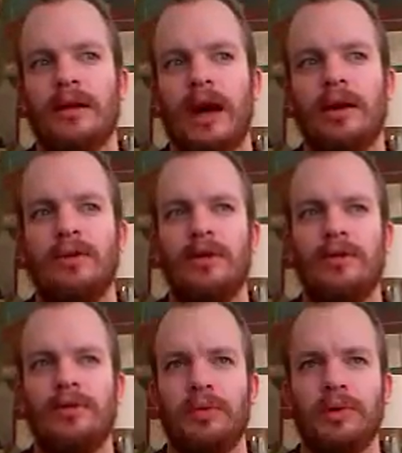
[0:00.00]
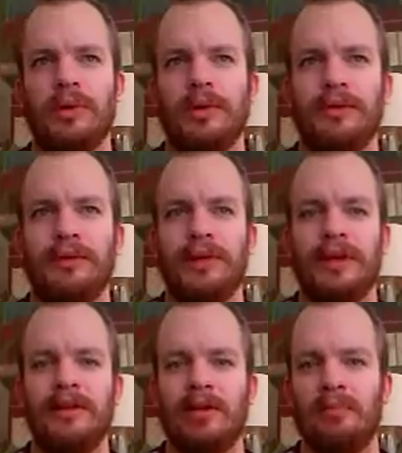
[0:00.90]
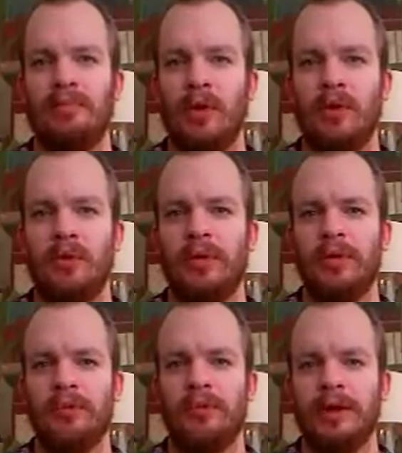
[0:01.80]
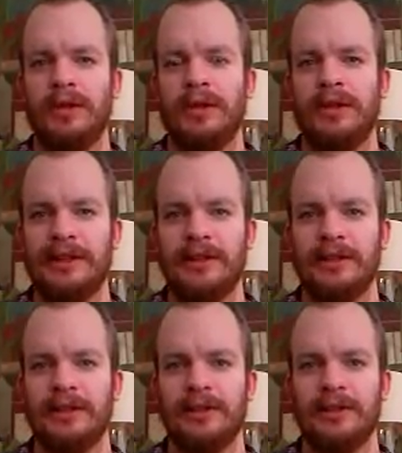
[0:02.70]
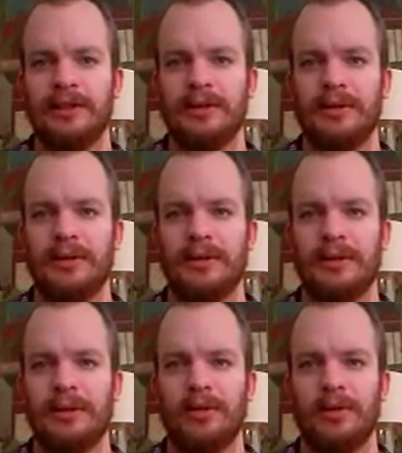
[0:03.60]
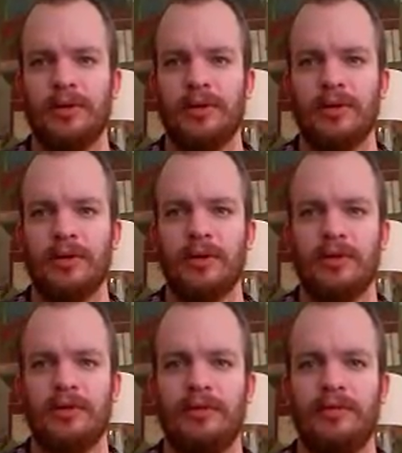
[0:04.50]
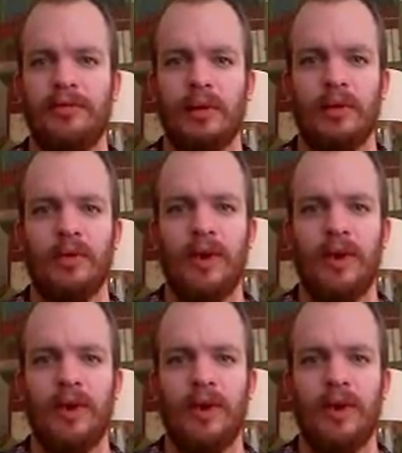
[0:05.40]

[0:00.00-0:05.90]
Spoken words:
I don't know if you need it on bone, but I guess it would do fairly